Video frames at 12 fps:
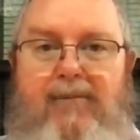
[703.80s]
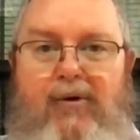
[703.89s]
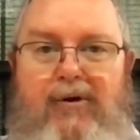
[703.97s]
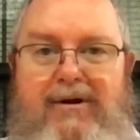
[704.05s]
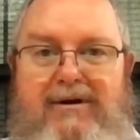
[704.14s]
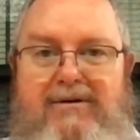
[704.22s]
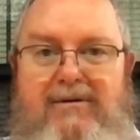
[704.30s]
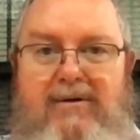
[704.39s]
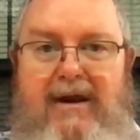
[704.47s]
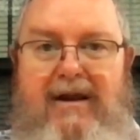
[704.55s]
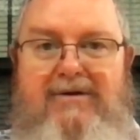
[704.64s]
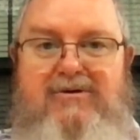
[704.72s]
putting
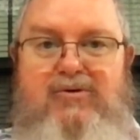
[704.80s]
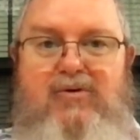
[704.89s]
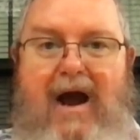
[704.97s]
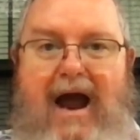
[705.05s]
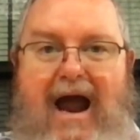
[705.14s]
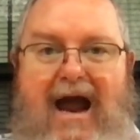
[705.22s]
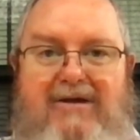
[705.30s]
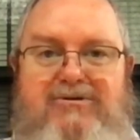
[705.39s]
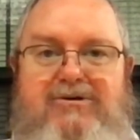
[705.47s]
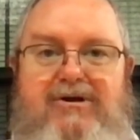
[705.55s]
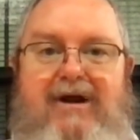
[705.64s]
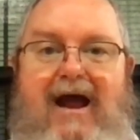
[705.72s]
into
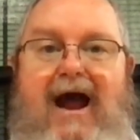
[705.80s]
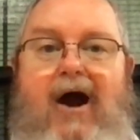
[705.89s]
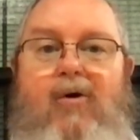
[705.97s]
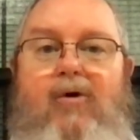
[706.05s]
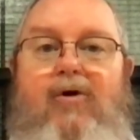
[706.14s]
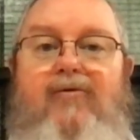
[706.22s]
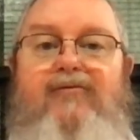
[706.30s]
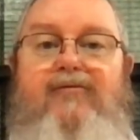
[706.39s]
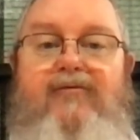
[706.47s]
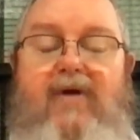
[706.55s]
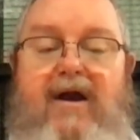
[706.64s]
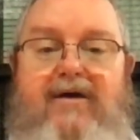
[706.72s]
action our
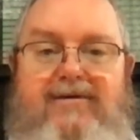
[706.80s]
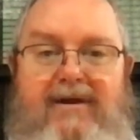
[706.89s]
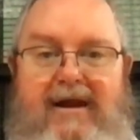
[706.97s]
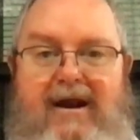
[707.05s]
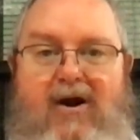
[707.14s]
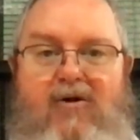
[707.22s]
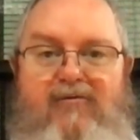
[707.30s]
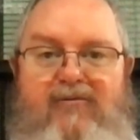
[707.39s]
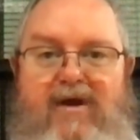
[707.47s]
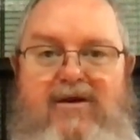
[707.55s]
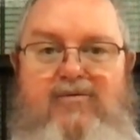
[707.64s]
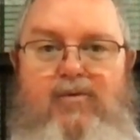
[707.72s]
faith. And our
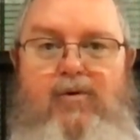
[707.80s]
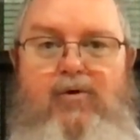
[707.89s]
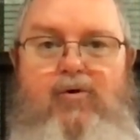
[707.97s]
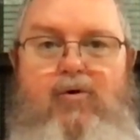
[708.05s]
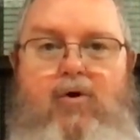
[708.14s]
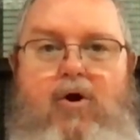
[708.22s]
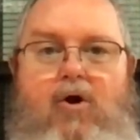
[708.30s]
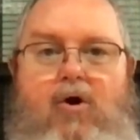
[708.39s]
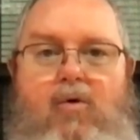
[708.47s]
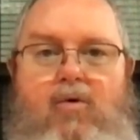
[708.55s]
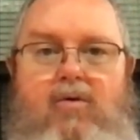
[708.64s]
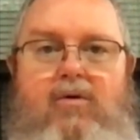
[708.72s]
faith will
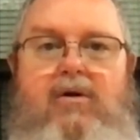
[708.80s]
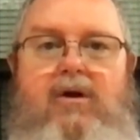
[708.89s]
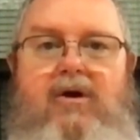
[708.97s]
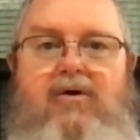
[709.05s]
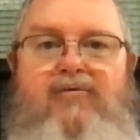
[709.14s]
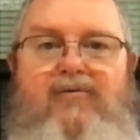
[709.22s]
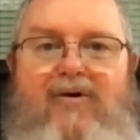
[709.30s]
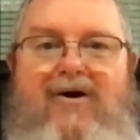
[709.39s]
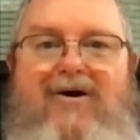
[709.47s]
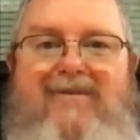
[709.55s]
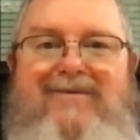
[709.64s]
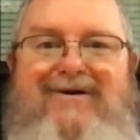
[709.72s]
grow
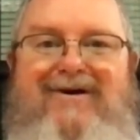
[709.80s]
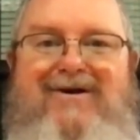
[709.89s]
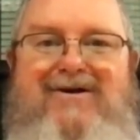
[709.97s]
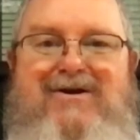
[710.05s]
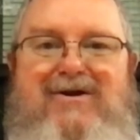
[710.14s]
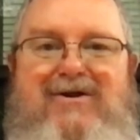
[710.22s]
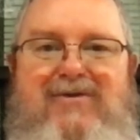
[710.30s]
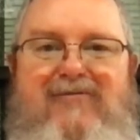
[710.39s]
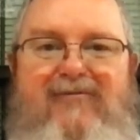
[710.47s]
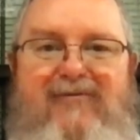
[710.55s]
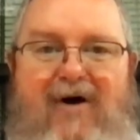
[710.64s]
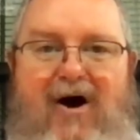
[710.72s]
from
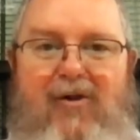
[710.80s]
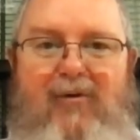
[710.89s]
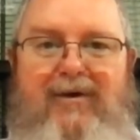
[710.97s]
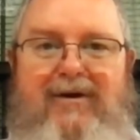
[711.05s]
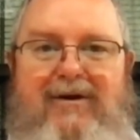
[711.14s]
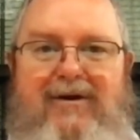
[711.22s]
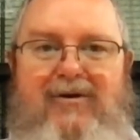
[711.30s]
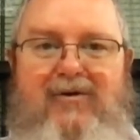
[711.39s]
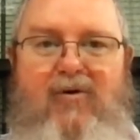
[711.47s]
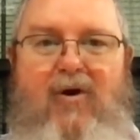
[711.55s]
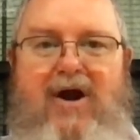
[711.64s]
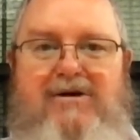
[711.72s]
following
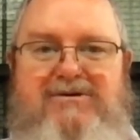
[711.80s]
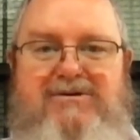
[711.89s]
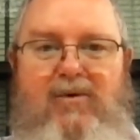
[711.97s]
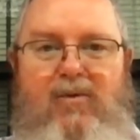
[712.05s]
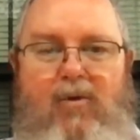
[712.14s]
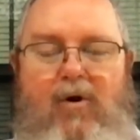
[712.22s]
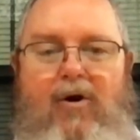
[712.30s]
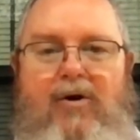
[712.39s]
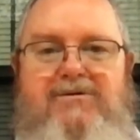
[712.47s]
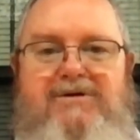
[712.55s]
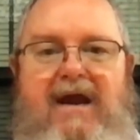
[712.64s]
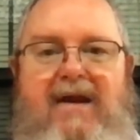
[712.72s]
Christ's
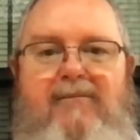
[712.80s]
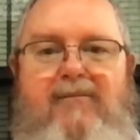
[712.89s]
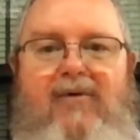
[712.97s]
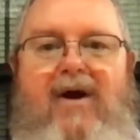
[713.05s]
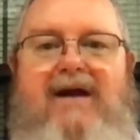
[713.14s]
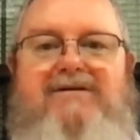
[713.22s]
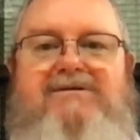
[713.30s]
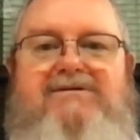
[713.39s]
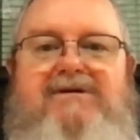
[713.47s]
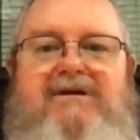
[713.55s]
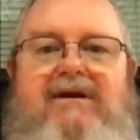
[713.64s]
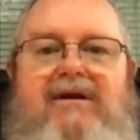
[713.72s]
words and
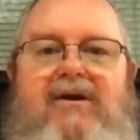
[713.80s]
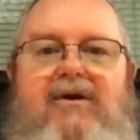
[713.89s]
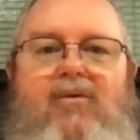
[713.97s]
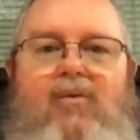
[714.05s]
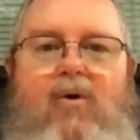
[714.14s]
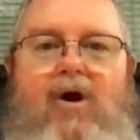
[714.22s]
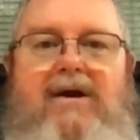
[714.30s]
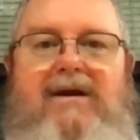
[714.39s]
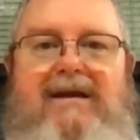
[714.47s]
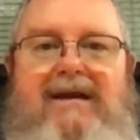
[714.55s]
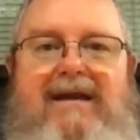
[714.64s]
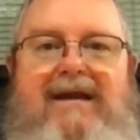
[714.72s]
practicing what
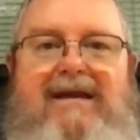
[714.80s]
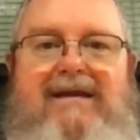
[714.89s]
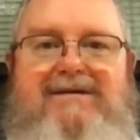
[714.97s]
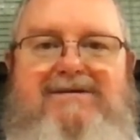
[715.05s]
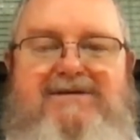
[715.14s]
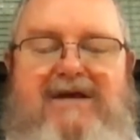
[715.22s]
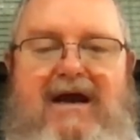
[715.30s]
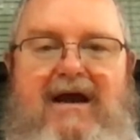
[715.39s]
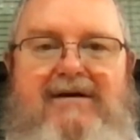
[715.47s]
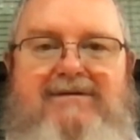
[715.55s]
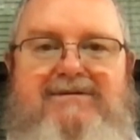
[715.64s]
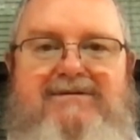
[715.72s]
he
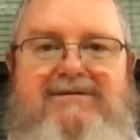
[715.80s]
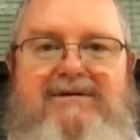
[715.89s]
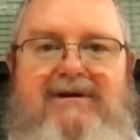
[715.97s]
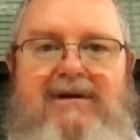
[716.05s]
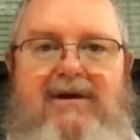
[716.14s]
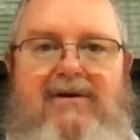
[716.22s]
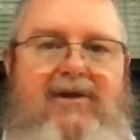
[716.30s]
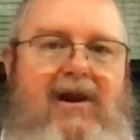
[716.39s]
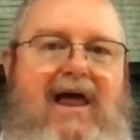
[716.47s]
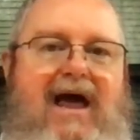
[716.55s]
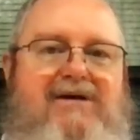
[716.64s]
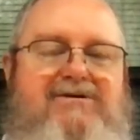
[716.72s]
says. The
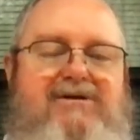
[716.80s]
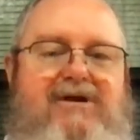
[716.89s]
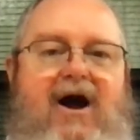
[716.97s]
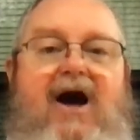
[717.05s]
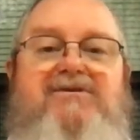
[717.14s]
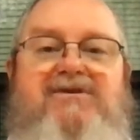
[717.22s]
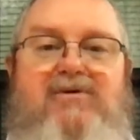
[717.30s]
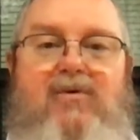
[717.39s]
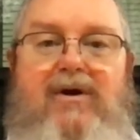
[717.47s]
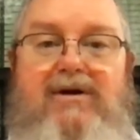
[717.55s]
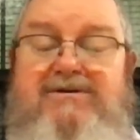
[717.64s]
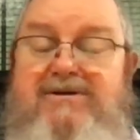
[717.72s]
last
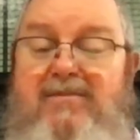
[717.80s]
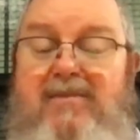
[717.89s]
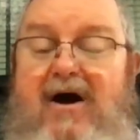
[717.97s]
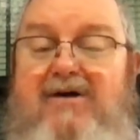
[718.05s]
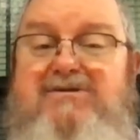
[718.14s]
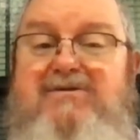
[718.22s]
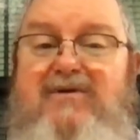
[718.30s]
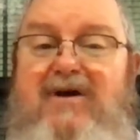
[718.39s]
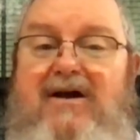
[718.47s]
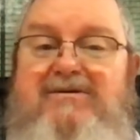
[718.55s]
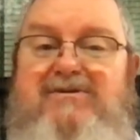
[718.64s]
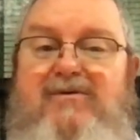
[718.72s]
consequence, the positive
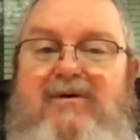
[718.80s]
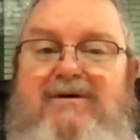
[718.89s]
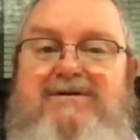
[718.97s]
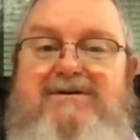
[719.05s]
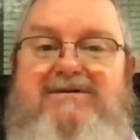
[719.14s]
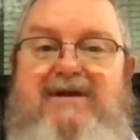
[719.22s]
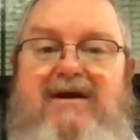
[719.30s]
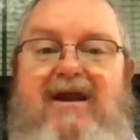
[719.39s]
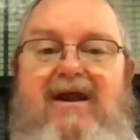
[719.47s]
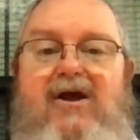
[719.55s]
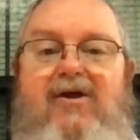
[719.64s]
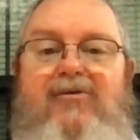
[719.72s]
consequence, is that
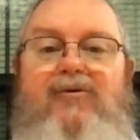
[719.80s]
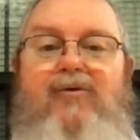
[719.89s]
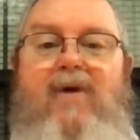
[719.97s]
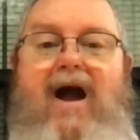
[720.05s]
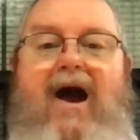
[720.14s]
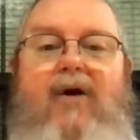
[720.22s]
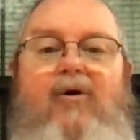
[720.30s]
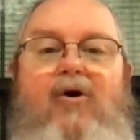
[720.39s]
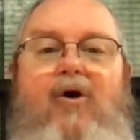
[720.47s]
through our